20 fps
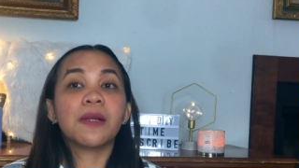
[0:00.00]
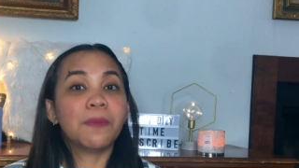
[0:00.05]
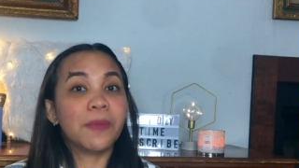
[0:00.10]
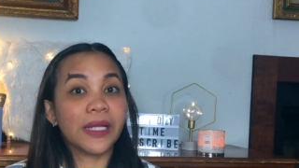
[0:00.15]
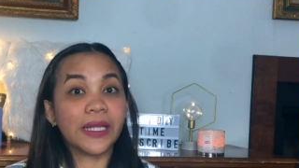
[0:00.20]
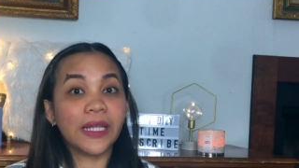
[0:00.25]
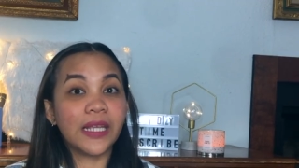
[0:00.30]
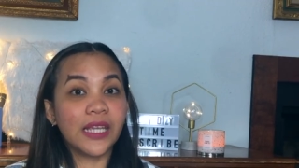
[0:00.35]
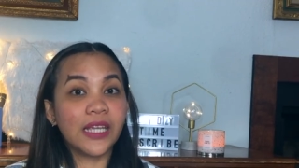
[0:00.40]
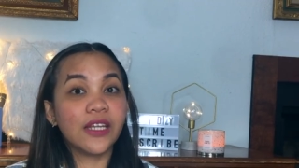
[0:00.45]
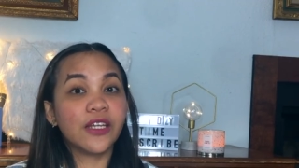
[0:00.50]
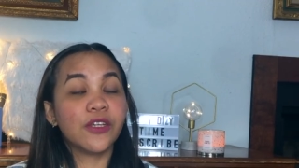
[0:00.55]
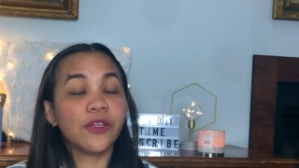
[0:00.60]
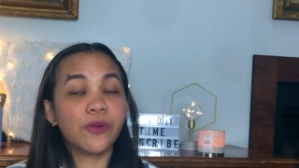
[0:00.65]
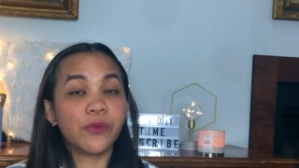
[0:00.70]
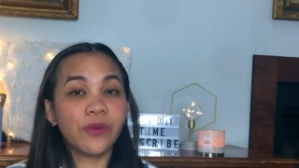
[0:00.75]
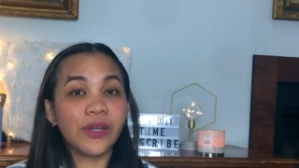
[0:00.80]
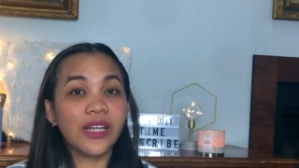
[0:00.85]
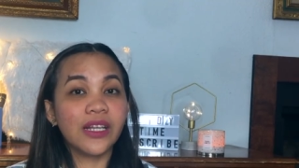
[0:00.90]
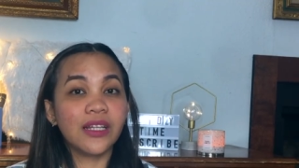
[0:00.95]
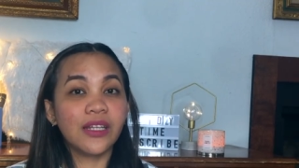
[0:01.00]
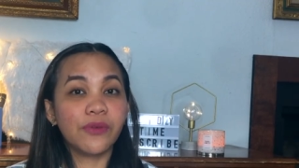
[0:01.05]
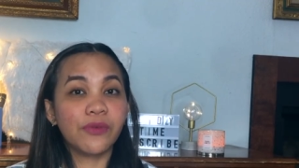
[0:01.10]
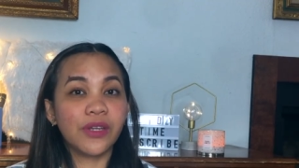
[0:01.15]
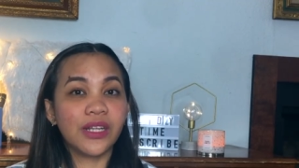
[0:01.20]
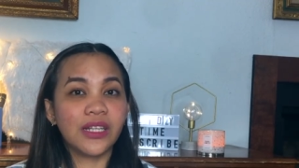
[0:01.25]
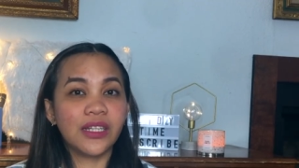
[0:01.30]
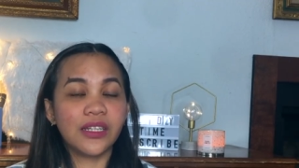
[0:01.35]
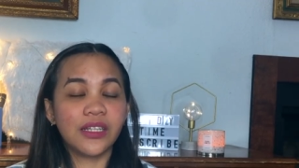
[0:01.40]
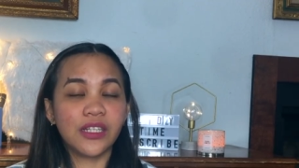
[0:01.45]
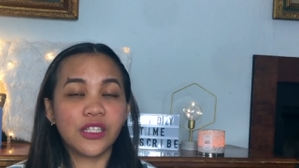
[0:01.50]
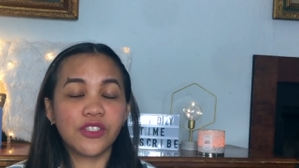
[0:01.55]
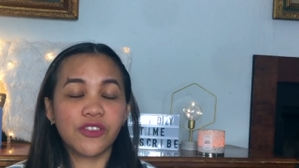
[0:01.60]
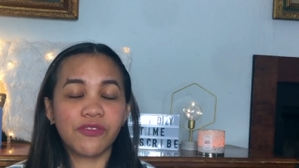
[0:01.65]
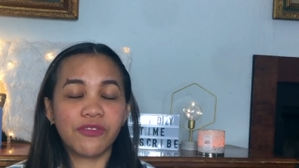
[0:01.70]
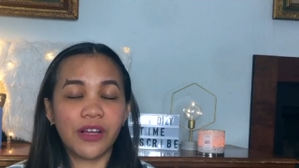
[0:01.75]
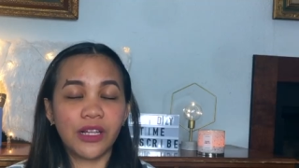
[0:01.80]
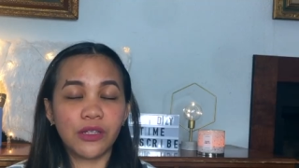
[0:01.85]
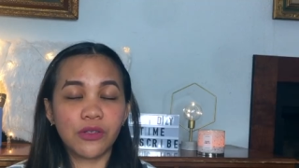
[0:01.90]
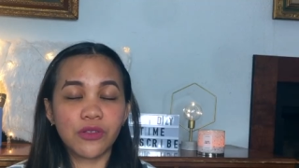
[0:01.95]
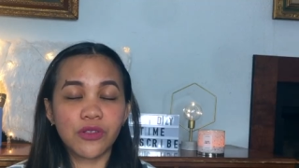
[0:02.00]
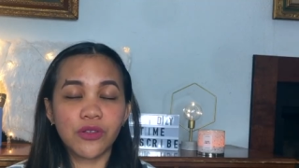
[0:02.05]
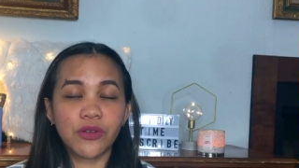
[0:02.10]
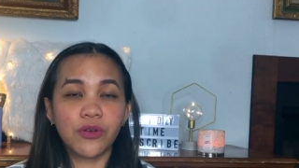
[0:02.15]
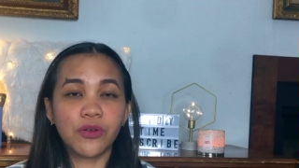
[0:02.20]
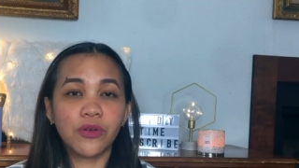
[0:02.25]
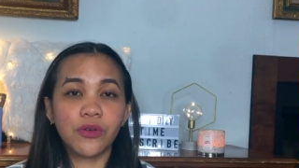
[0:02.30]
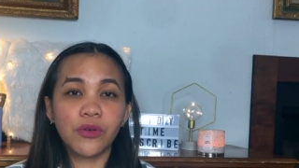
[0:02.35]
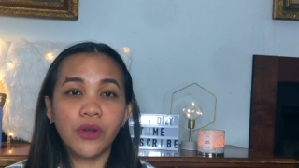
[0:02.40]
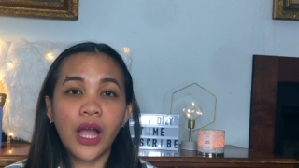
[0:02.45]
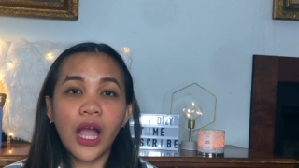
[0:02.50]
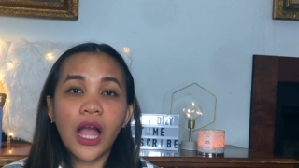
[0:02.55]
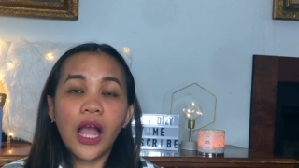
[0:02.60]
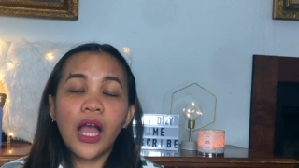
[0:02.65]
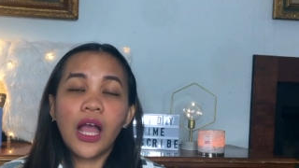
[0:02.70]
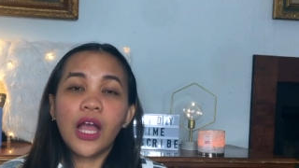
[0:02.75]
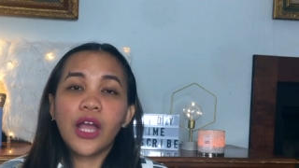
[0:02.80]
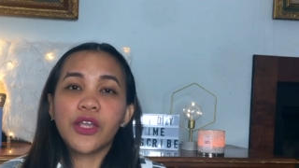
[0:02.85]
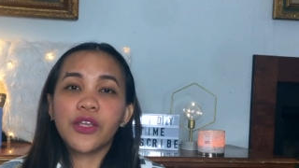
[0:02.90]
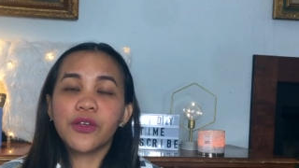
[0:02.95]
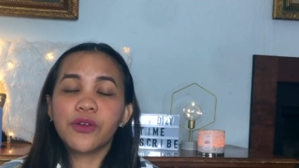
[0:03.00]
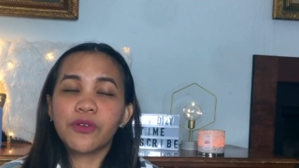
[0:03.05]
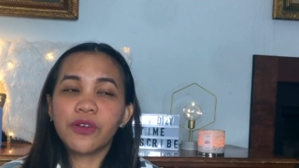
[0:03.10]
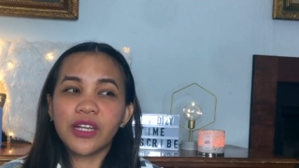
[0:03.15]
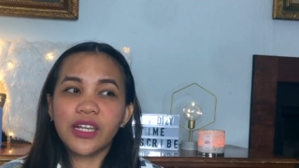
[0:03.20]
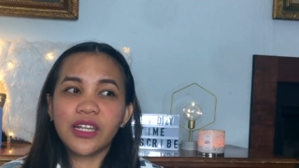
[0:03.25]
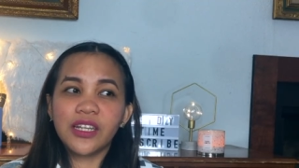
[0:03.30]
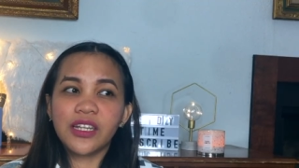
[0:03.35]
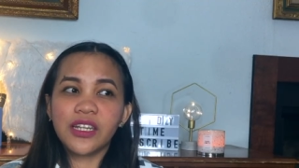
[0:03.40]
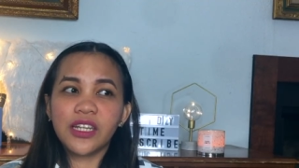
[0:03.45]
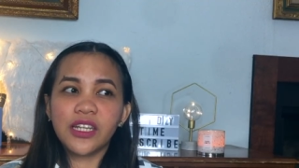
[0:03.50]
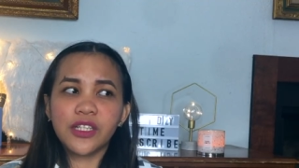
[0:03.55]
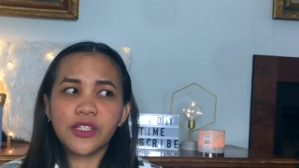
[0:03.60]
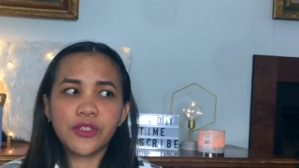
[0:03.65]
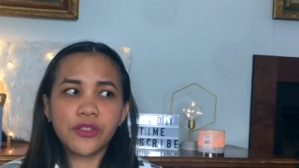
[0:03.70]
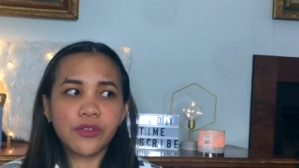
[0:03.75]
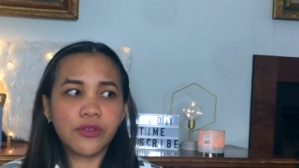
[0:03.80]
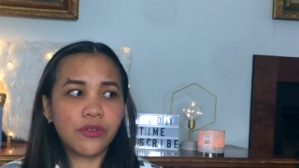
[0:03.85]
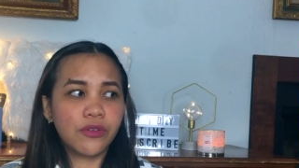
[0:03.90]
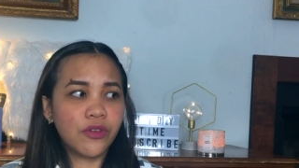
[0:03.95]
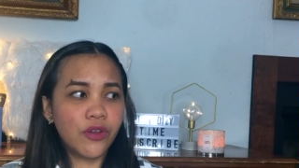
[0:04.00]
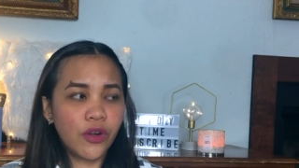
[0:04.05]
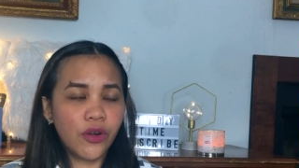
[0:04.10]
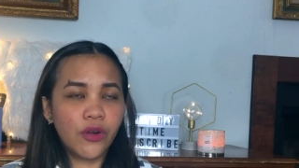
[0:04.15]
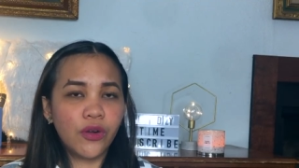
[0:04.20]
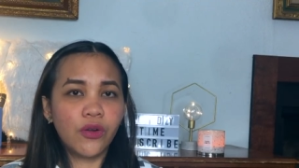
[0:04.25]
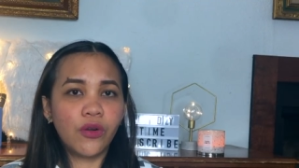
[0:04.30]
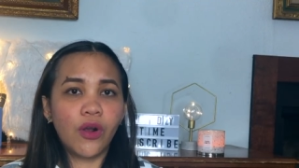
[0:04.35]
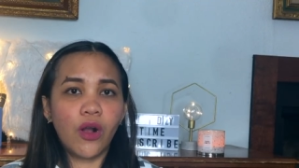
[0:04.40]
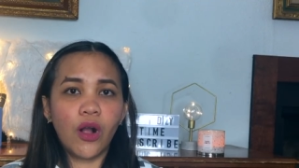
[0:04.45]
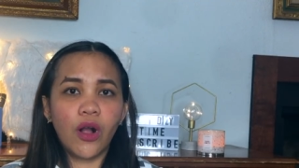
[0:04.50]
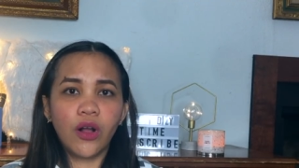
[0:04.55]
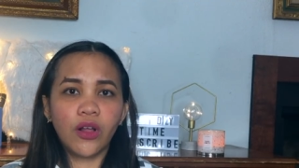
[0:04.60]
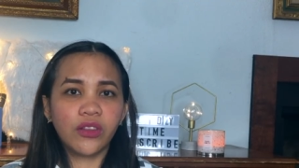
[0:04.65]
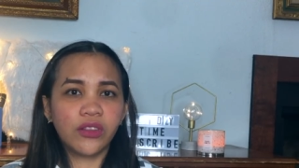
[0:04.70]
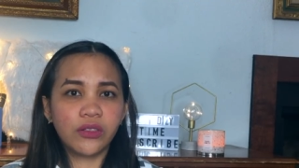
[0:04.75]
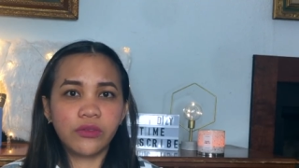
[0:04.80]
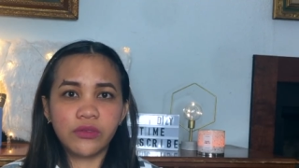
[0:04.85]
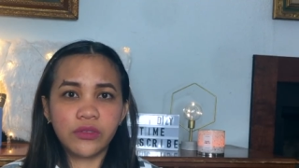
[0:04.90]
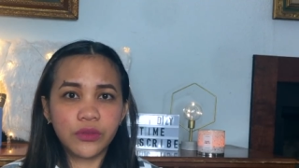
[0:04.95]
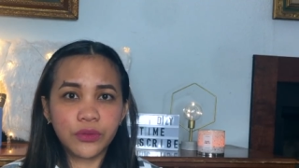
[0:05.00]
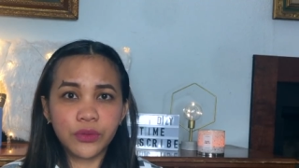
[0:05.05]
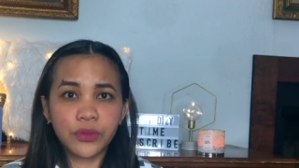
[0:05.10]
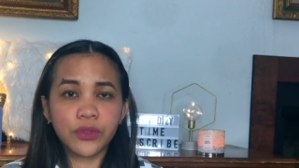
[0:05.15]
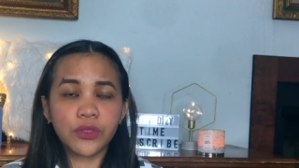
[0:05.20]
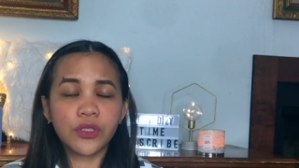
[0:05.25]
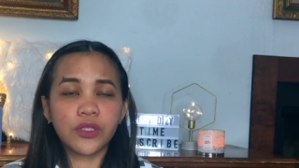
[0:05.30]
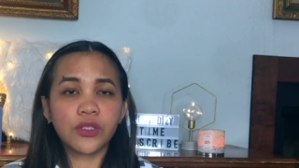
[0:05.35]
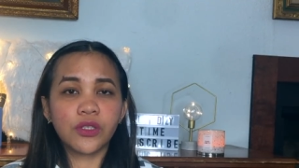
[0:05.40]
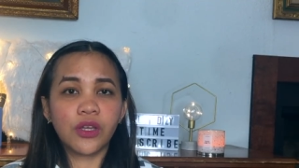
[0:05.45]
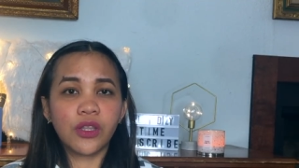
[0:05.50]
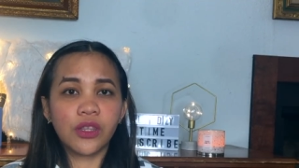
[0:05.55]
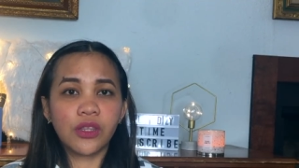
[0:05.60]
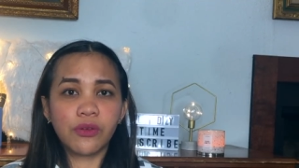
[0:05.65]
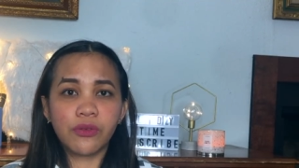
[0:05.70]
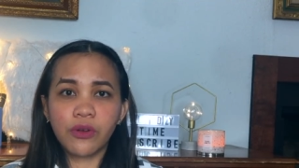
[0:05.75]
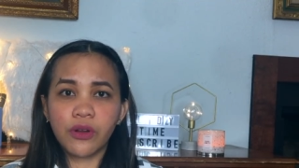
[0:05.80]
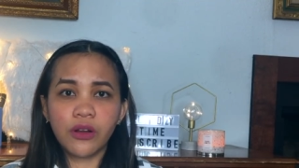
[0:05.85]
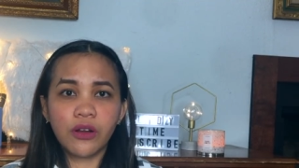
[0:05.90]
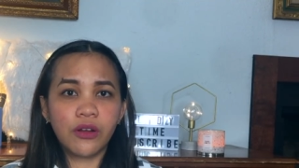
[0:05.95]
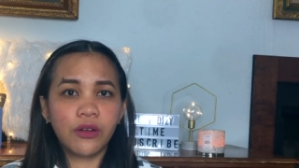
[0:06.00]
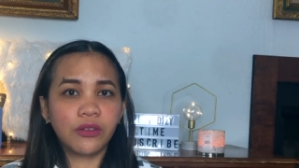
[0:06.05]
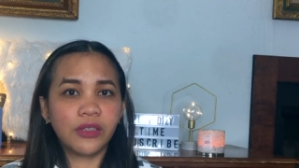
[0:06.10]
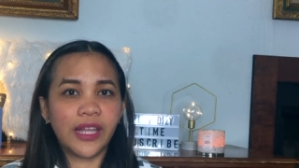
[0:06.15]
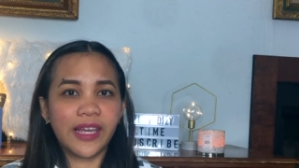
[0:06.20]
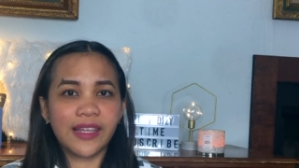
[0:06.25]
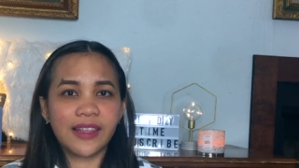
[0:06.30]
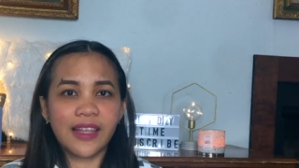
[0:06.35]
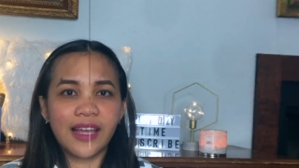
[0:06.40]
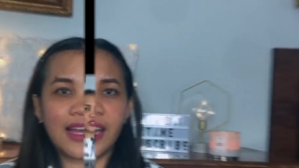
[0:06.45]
But here, you really, really need to follow. So you really need to know all the rules on the road like